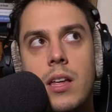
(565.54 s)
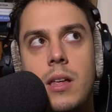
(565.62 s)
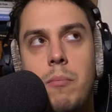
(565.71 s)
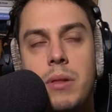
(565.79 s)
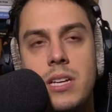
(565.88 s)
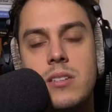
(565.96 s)

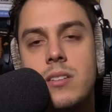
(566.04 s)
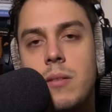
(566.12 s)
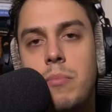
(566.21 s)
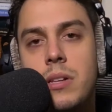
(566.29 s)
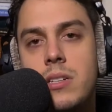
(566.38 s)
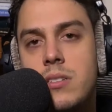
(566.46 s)
please,
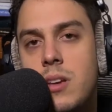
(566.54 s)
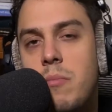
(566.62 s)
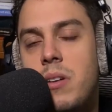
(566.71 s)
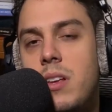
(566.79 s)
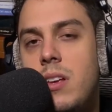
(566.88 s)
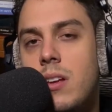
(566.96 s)
please,
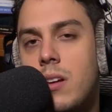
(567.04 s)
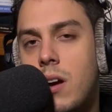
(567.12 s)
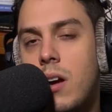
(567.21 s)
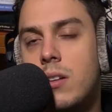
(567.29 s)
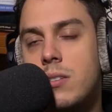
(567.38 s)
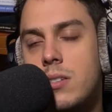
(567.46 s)
somebody,
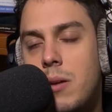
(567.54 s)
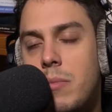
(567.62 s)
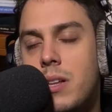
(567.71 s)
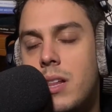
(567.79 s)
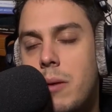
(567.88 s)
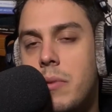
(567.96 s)

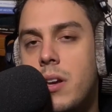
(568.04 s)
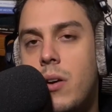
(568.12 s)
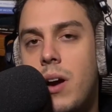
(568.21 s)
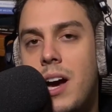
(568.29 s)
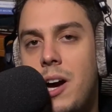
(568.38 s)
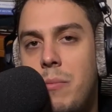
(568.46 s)
somebody let me know
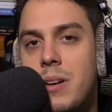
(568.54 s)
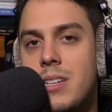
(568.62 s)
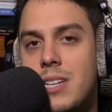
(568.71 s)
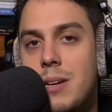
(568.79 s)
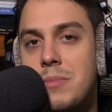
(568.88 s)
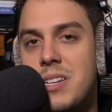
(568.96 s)
how many
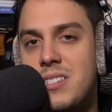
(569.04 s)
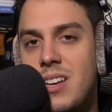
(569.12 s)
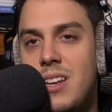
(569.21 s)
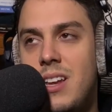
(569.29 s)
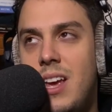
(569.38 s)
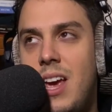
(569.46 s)
times I
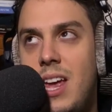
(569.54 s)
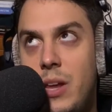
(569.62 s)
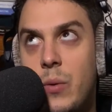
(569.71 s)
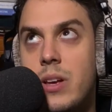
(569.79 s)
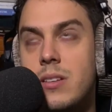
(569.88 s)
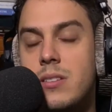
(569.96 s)
said
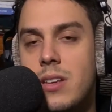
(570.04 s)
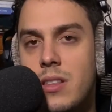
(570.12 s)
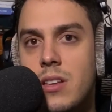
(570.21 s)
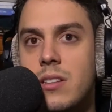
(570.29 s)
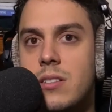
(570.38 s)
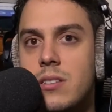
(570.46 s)
anyways in
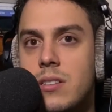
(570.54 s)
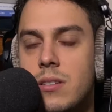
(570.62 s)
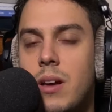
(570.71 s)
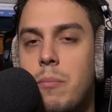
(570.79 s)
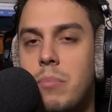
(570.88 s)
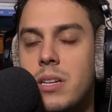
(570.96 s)
this.
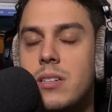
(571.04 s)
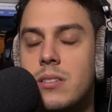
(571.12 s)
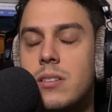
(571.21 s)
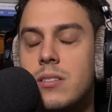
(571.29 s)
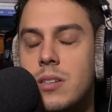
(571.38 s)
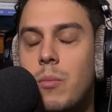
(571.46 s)
Uh,
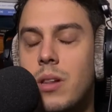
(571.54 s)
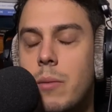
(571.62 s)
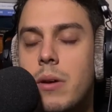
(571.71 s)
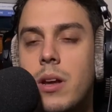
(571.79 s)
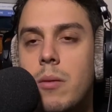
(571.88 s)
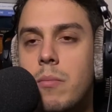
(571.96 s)
please, someone let
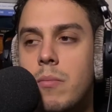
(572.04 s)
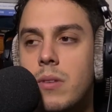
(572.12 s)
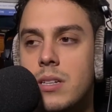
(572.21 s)
me know.